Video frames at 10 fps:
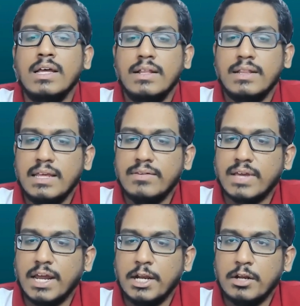these
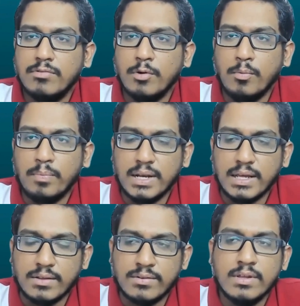kind of
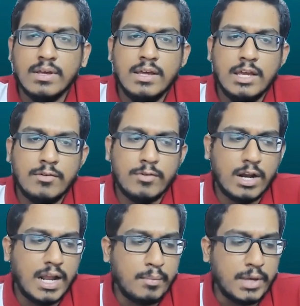openings if you're
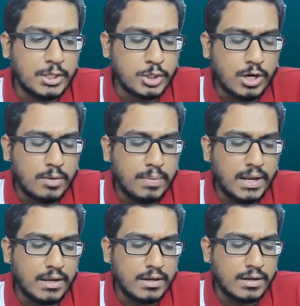an amateur
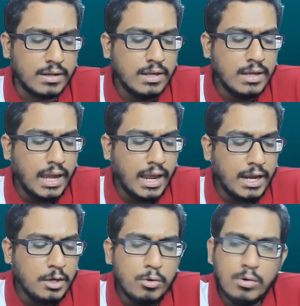player.
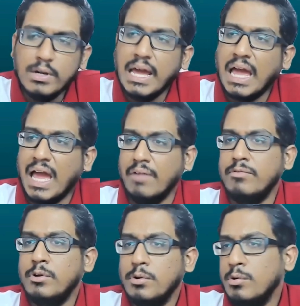And you don't
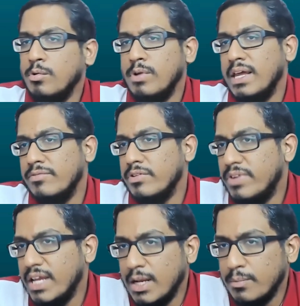have to know like
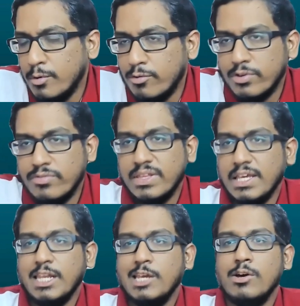15 moves of
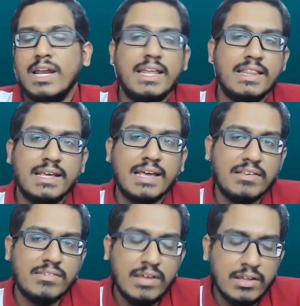theory or anything
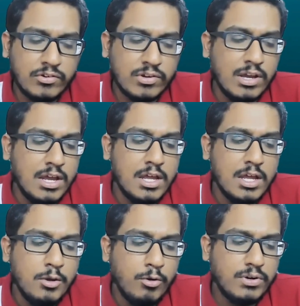as such.
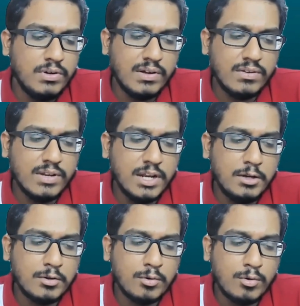You should just
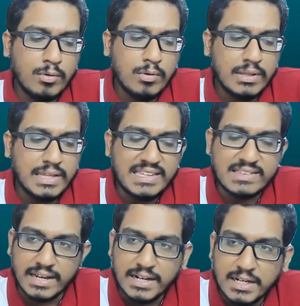need to know the
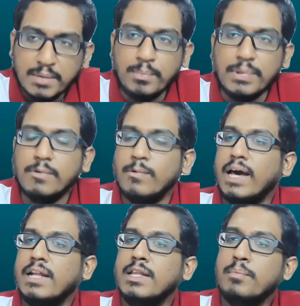setup,
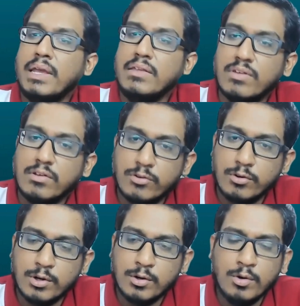where the pieces
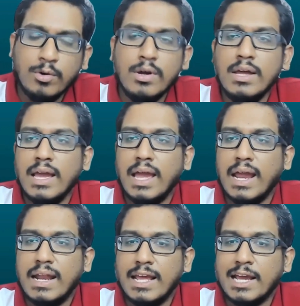should go,
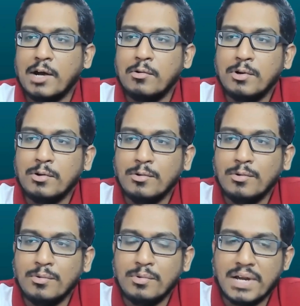and like how
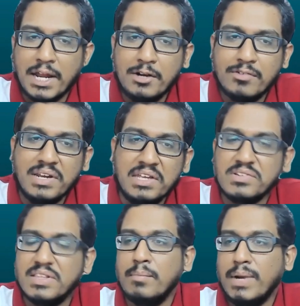to kind of
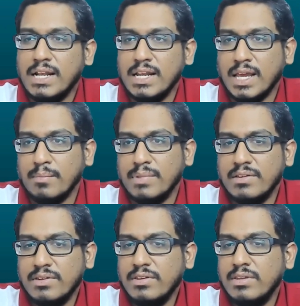reach the middle game.
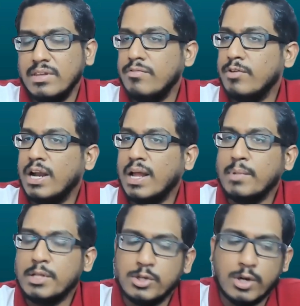This is if you're an
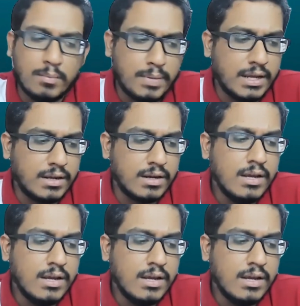amateur player.